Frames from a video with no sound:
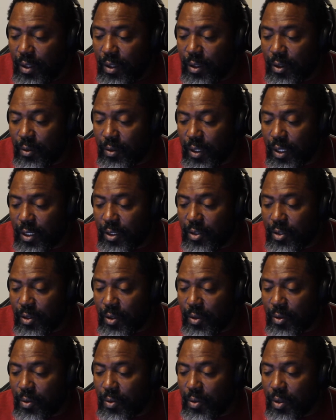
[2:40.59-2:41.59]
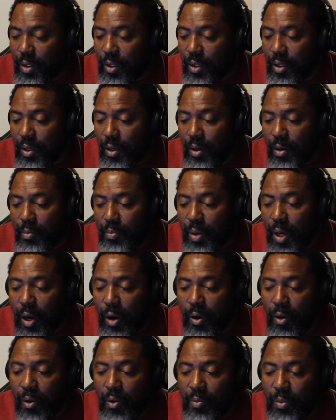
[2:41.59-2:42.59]
Okay, so
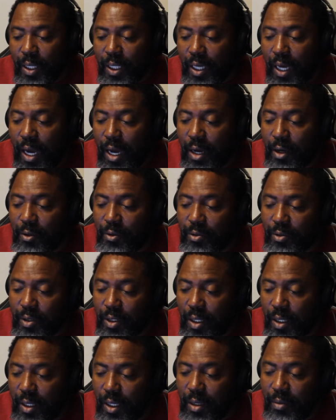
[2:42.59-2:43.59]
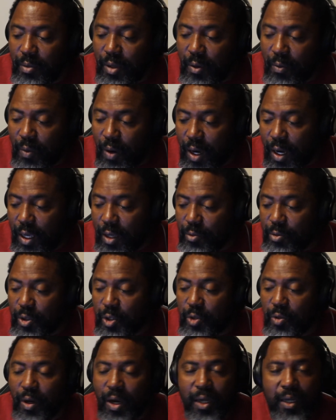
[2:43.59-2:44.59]
Paul McCowns claimed that while he was
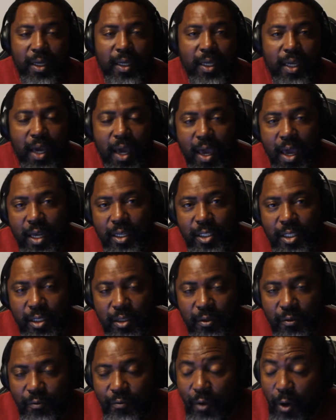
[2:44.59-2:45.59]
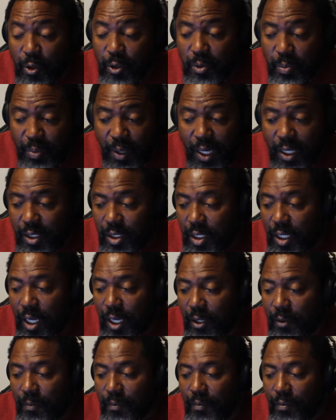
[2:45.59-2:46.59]
trying to cash his first
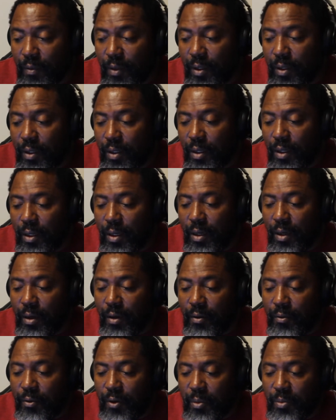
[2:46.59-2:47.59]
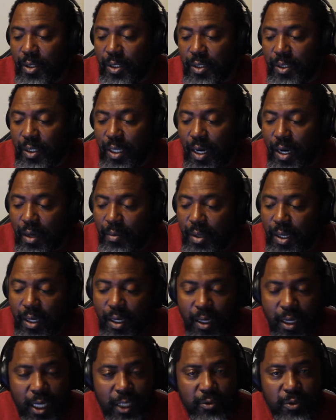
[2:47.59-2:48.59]
paycheck from his job at
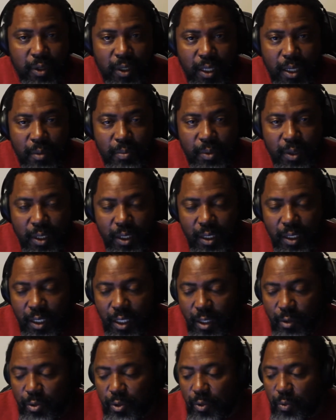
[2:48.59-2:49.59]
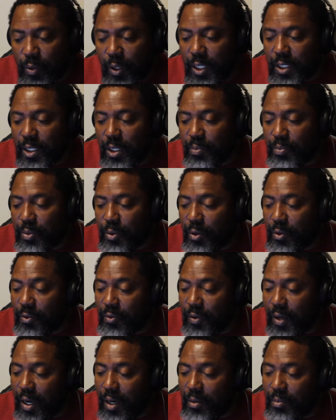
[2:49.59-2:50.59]
an electric company, he was racially
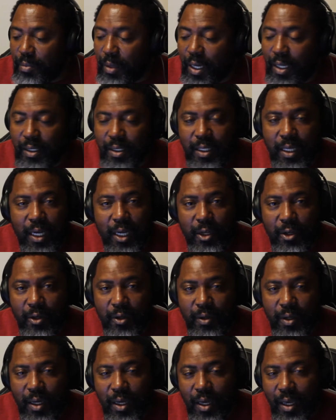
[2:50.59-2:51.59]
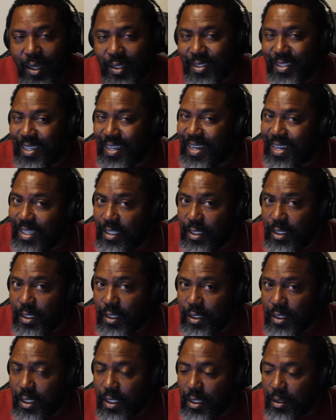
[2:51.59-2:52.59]
profiled by a teller at the
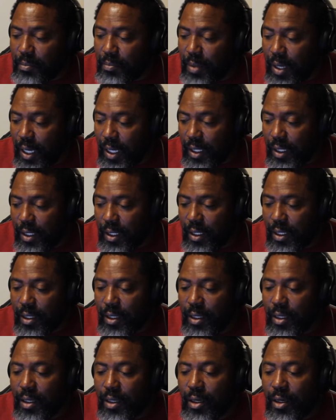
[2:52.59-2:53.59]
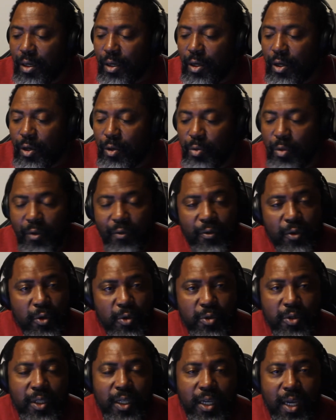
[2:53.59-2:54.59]
Huntington Bank who
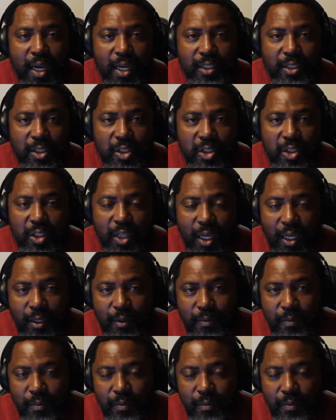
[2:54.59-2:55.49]
refused to cash his check.